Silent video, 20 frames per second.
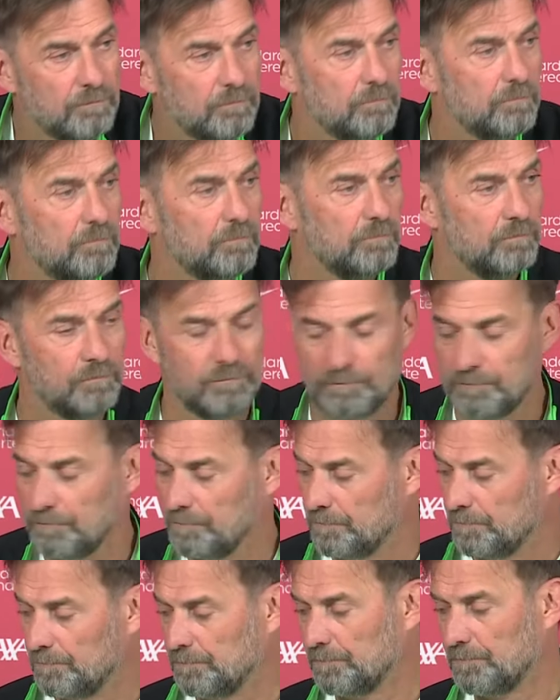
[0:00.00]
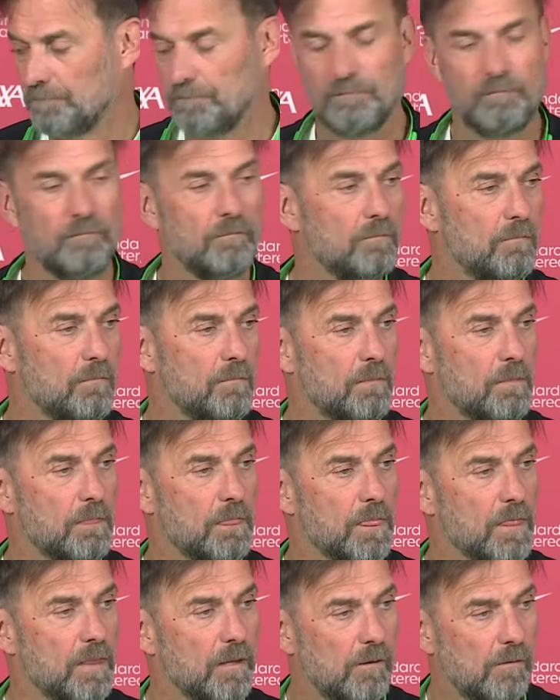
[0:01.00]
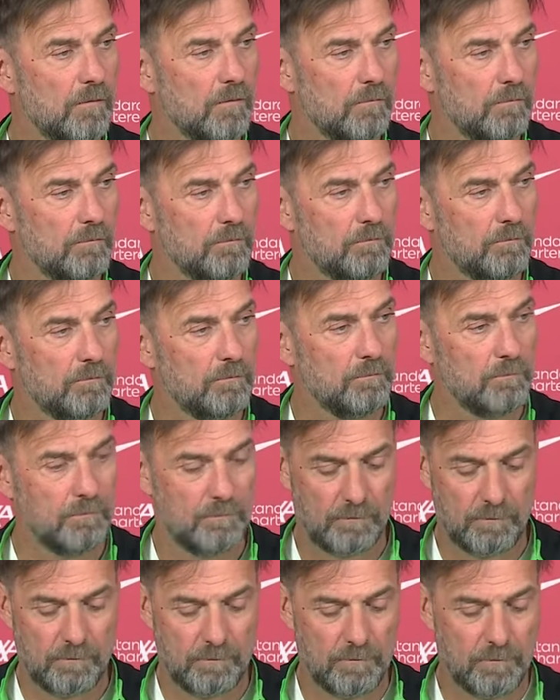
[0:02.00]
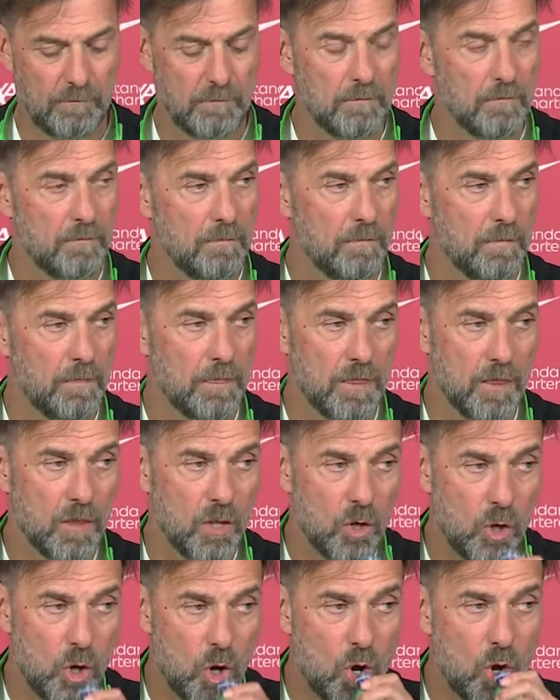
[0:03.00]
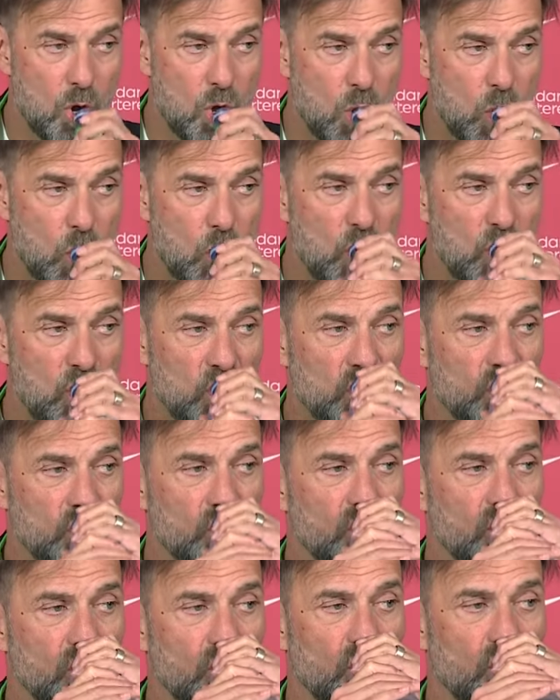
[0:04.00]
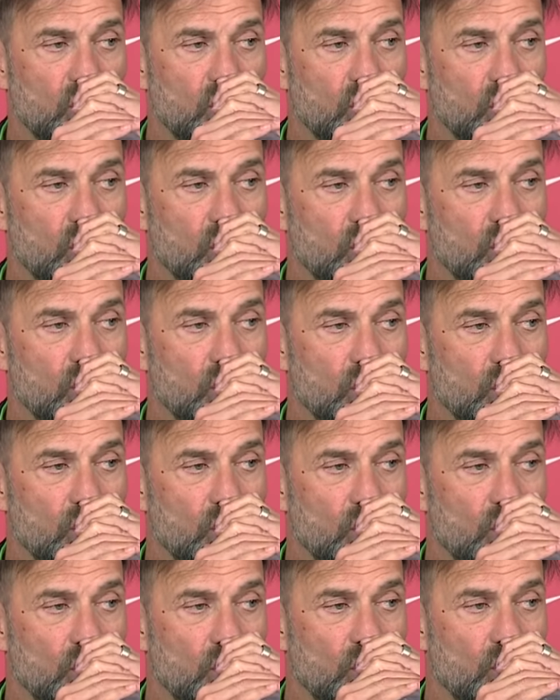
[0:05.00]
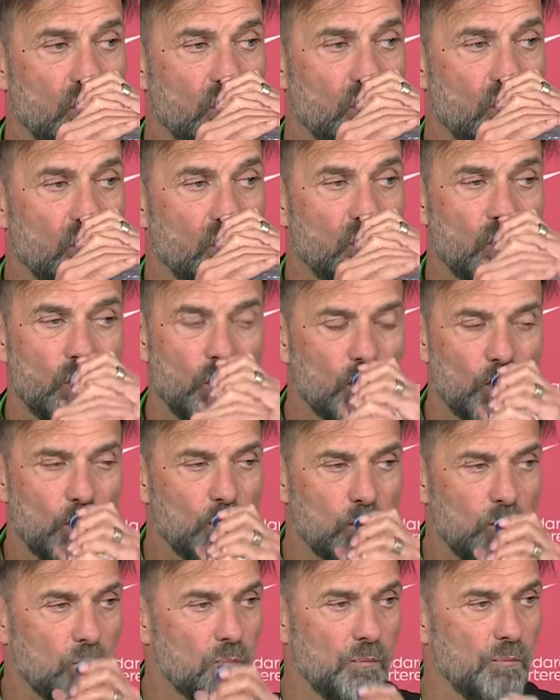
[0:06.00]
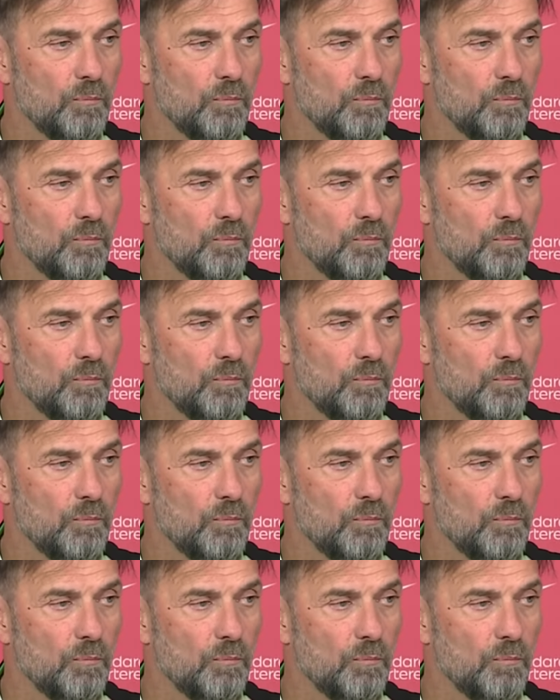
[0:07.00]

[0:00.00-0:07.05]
Stuart from PLP. Jürgen, will you have any role to play in deciding who your successor is?